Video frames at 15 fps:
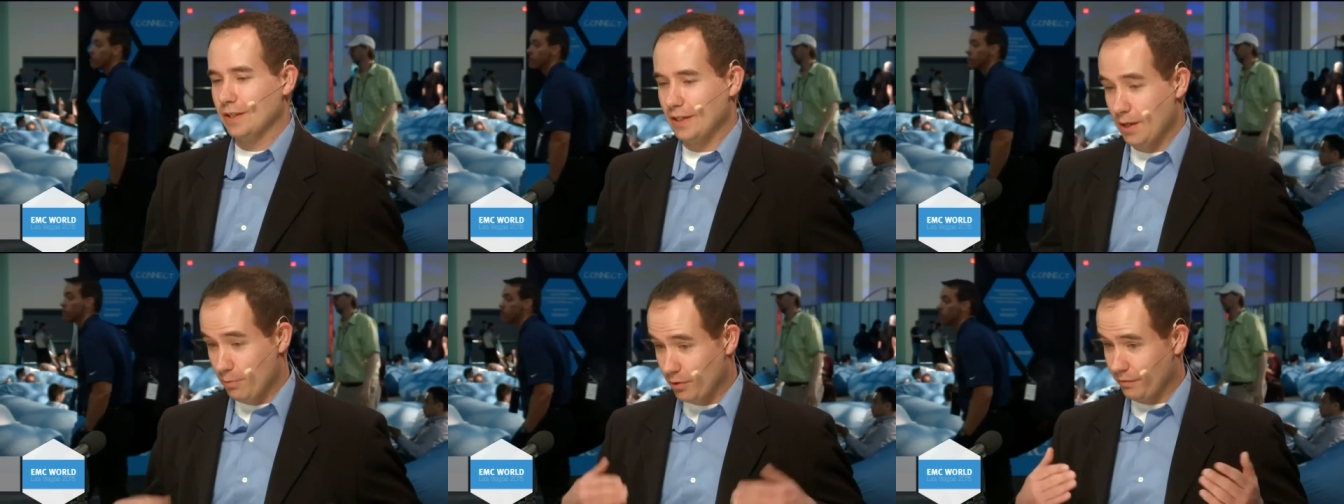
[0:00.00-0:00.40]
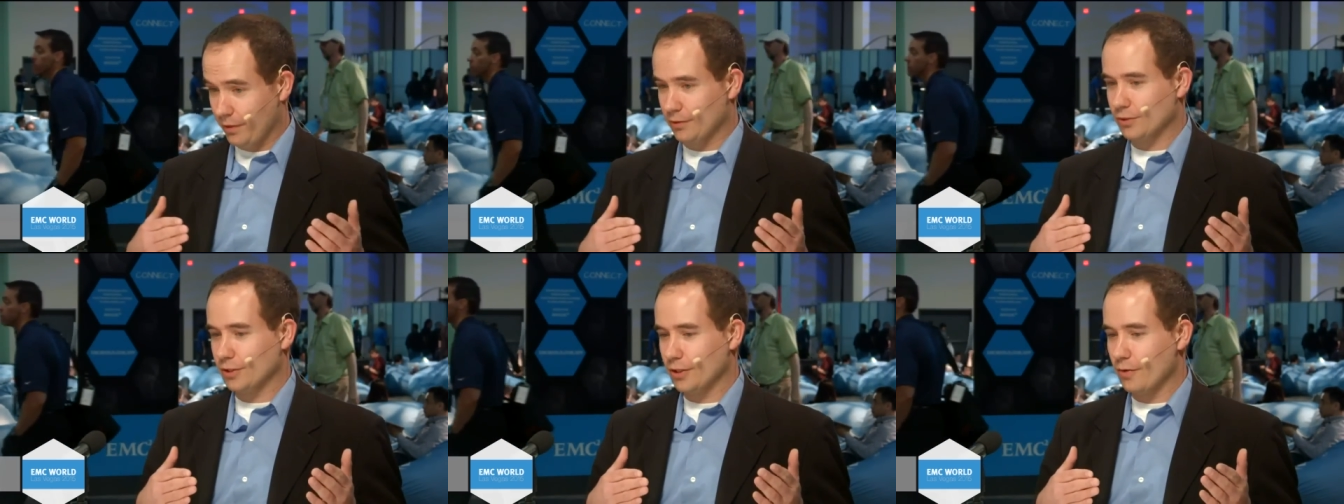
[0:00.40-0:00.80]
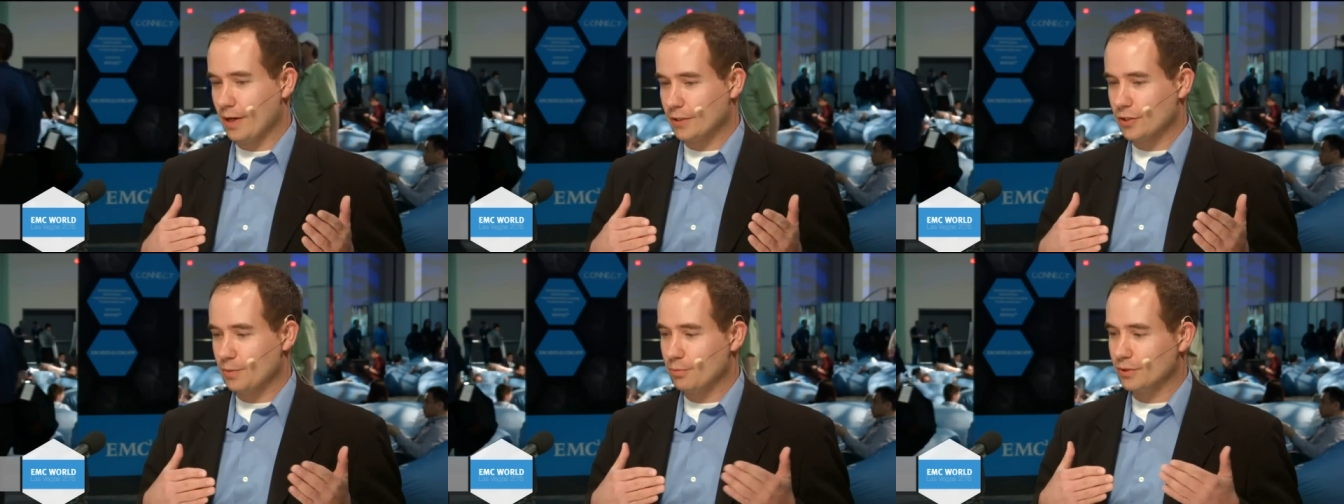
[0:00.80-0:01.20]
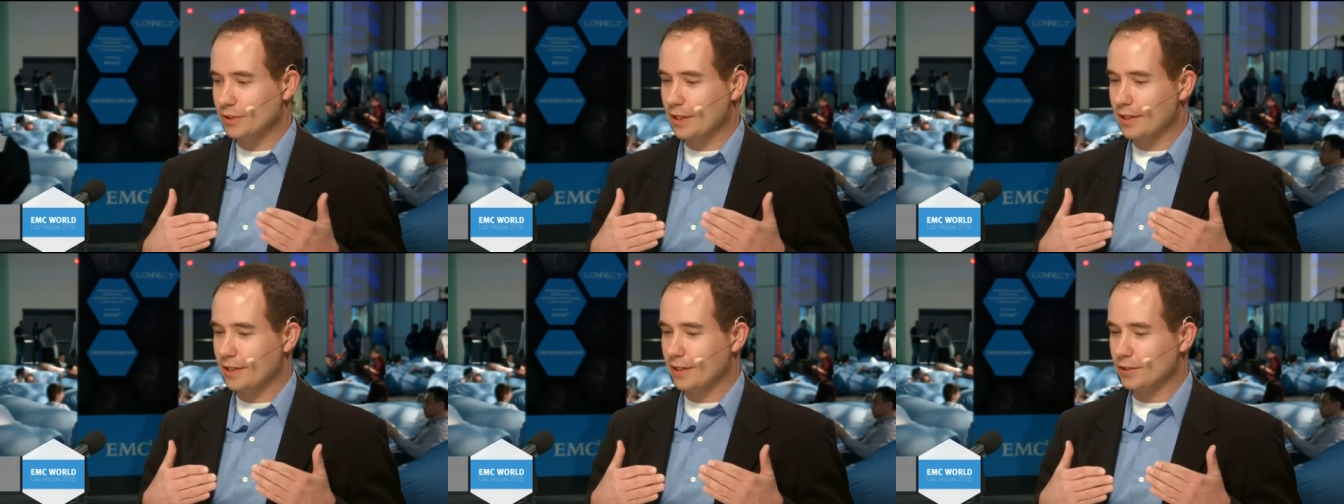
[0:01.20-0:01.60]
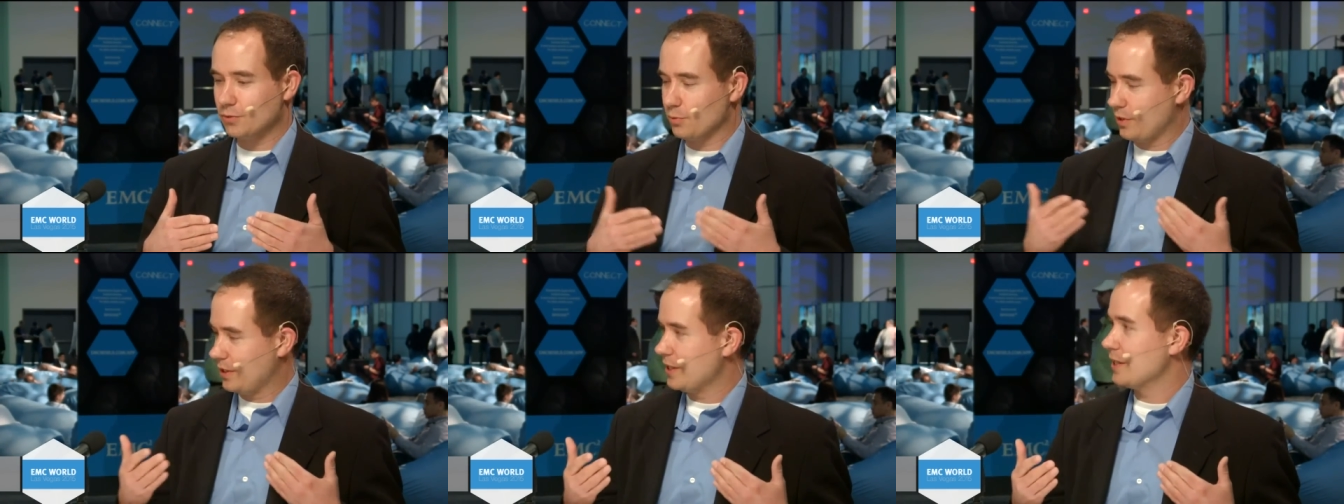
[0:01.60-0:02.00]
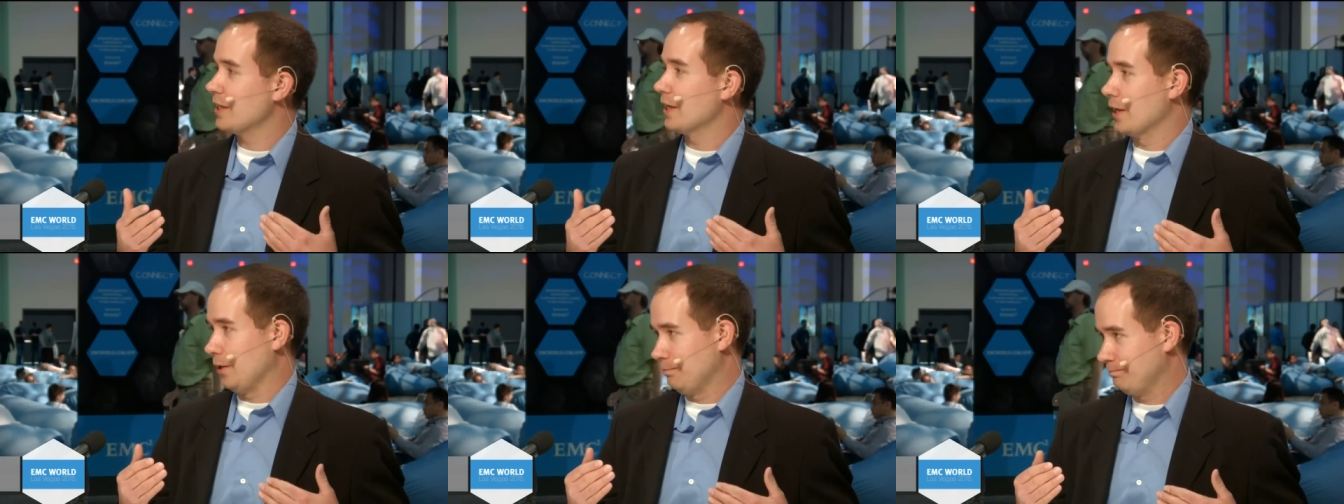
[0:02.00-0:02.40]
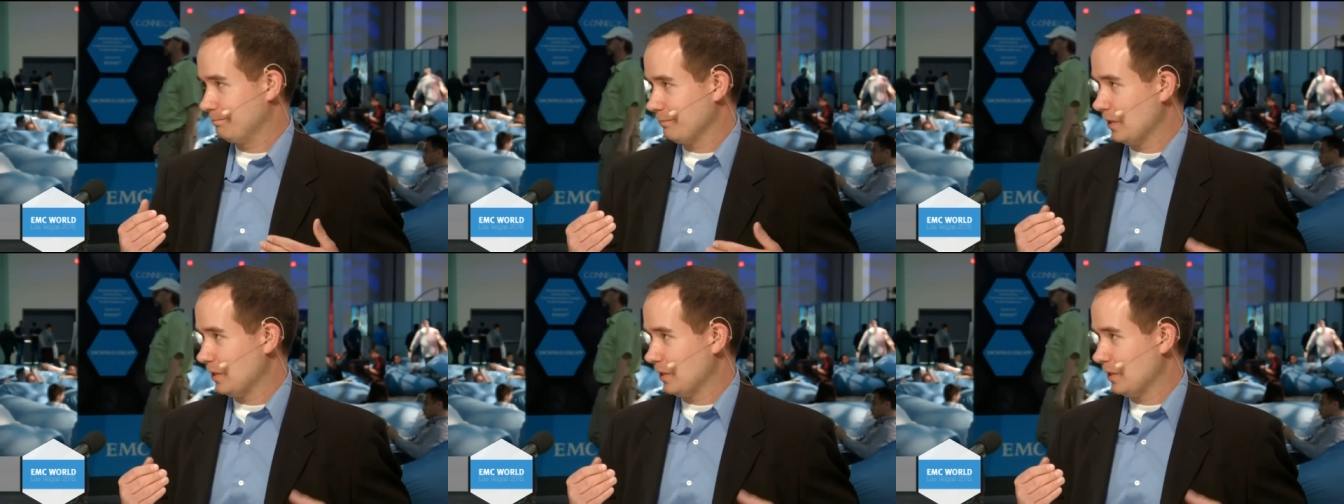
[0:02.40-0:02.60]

a number of years ago actually, presented us with an EDL.